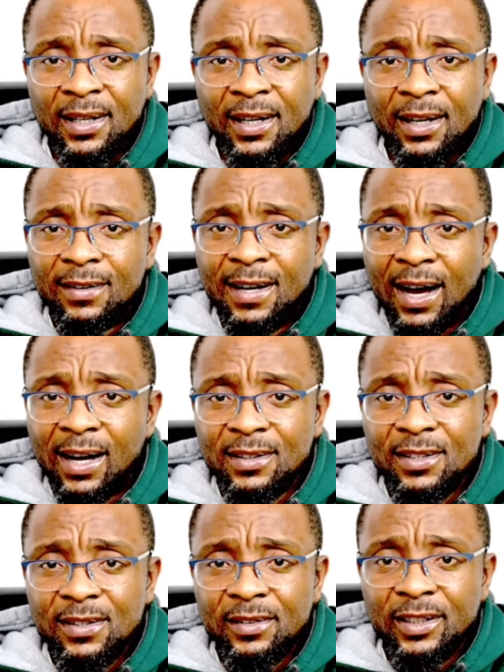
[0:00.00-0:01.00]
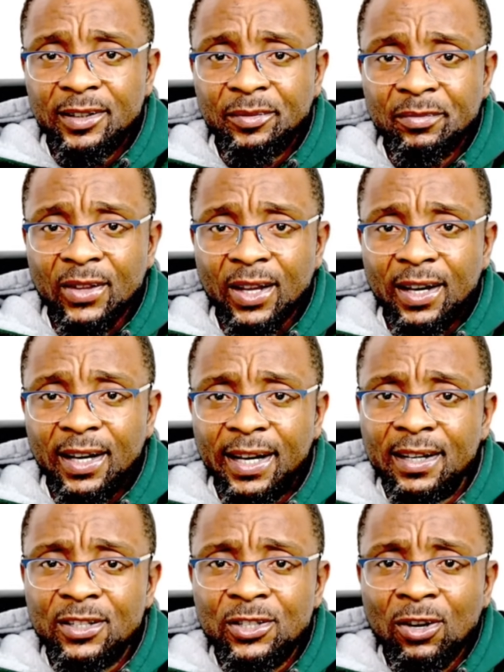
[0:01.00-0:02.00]
that
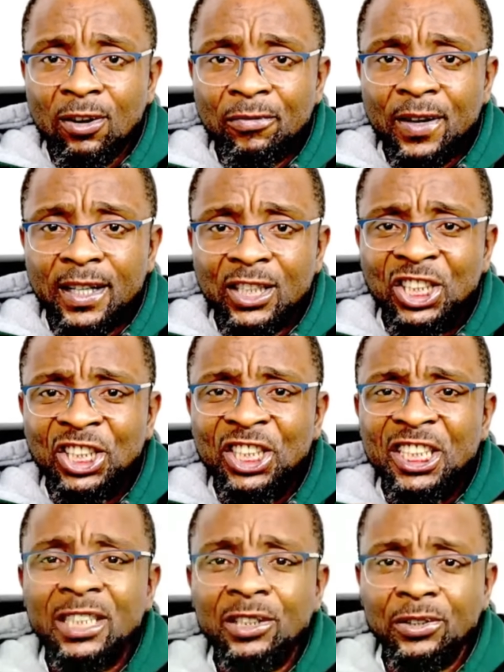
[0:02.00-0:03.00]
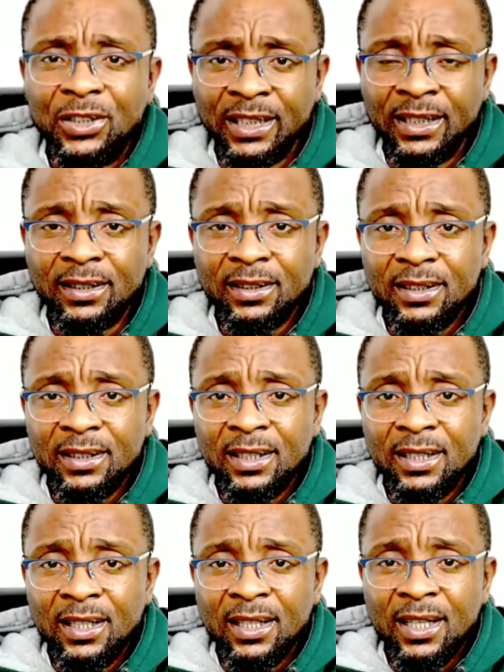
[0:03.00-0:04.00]
is sort of shielding
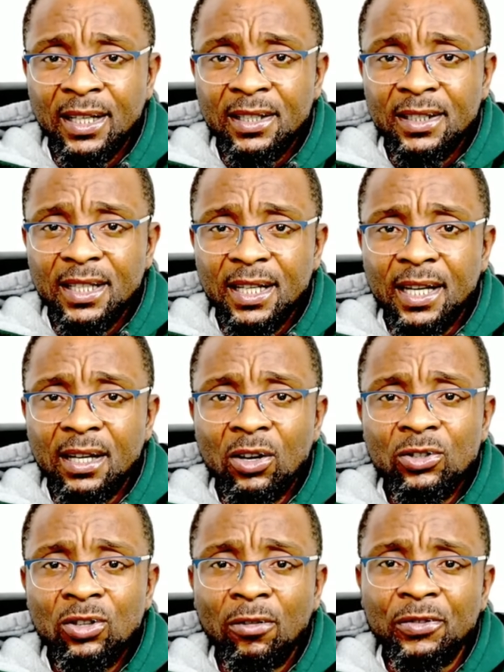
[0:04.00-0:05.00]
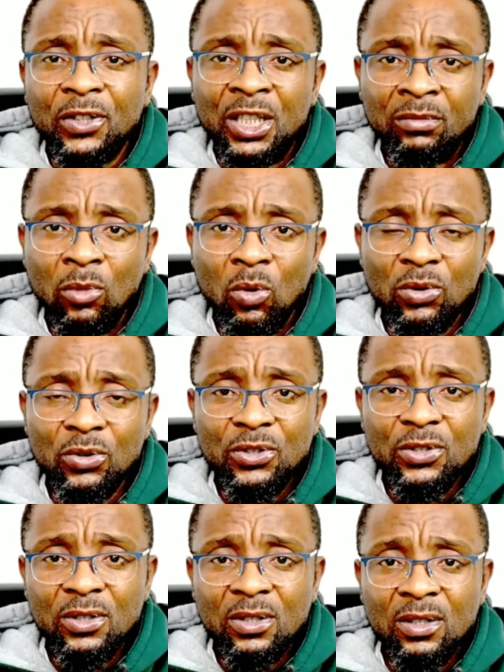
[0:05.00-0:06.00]
a lot of Igbos
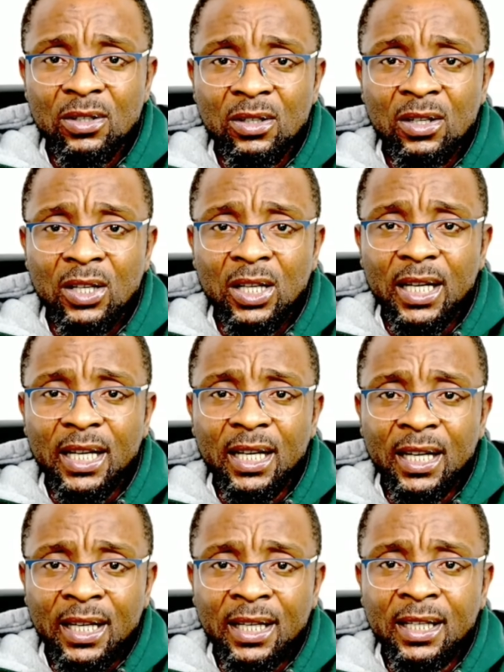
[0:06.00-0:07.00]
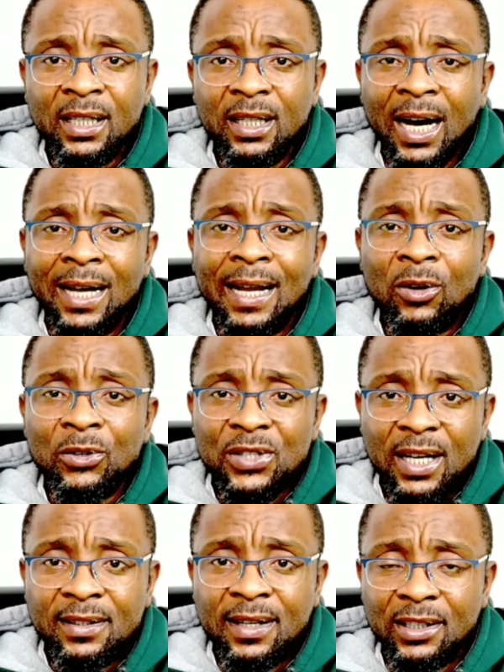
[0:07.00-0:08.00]
in and
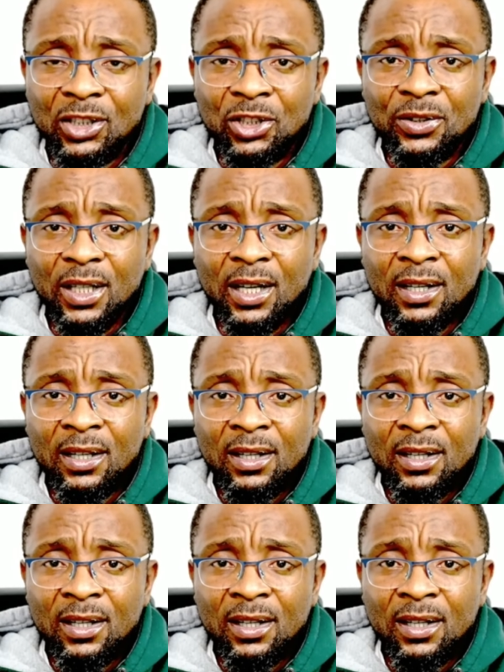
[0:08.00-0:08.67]
outside Nigeria